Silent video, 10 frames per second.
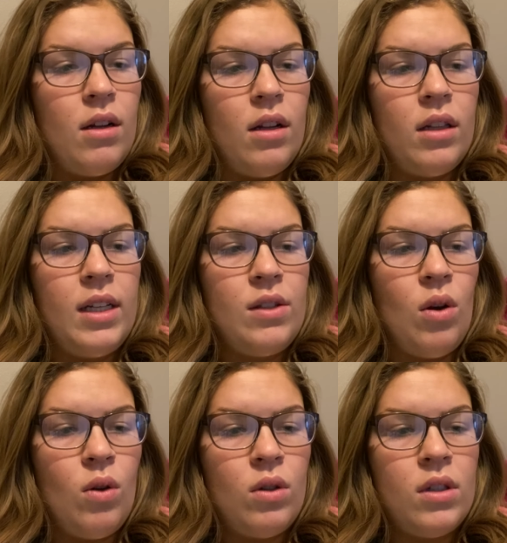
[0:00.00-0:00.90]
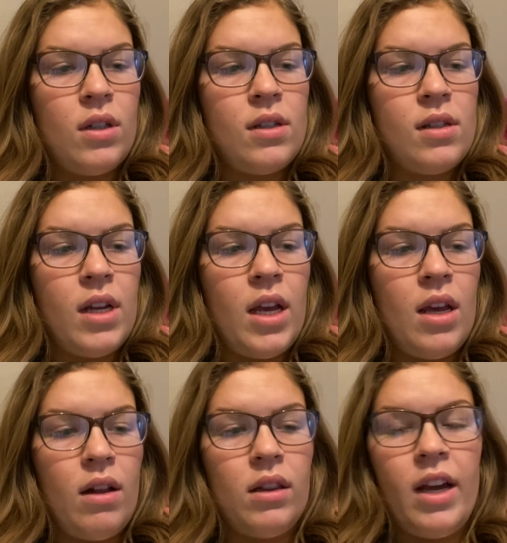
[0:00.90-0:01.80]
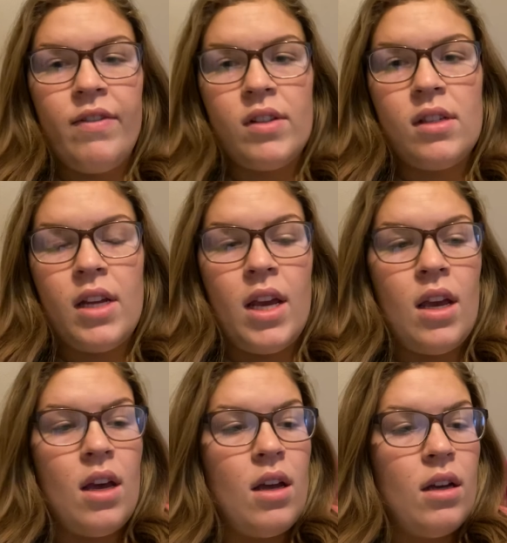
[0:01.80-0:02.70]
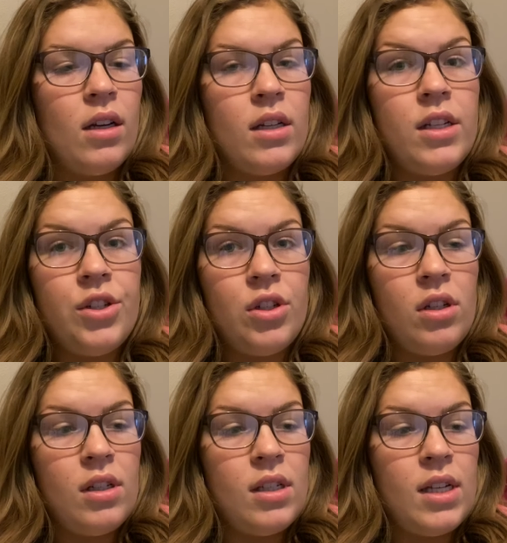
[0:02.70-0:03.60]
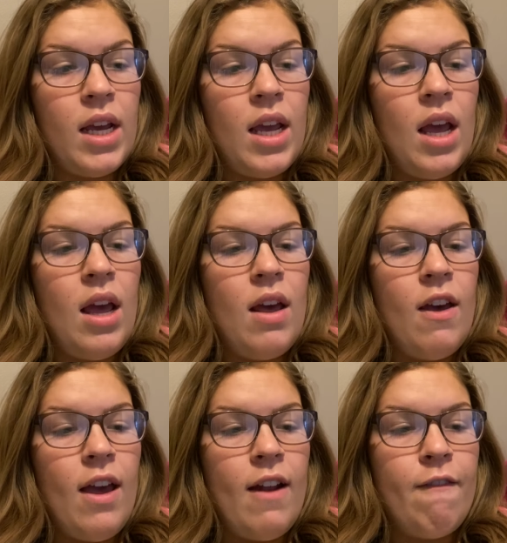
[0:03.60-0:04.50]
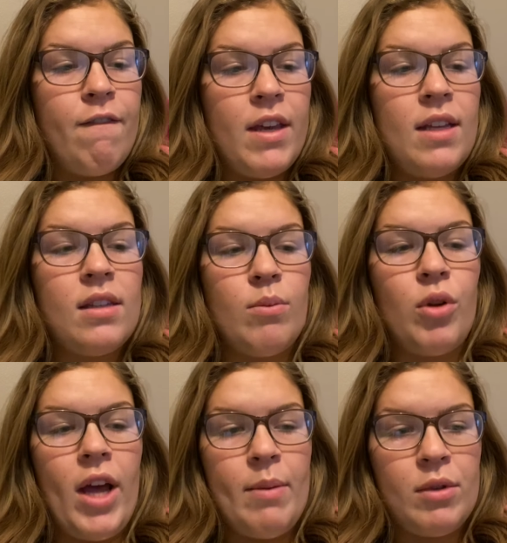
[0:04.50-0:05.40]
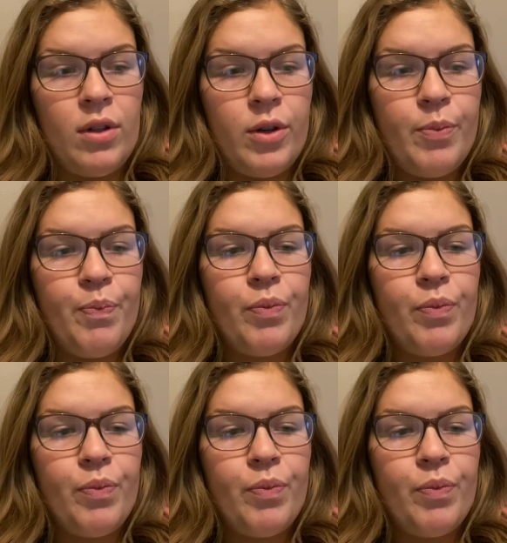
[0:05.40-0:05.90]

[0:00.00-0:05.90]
leasehold estate, life estate, conditional estate, and fee simple absolute.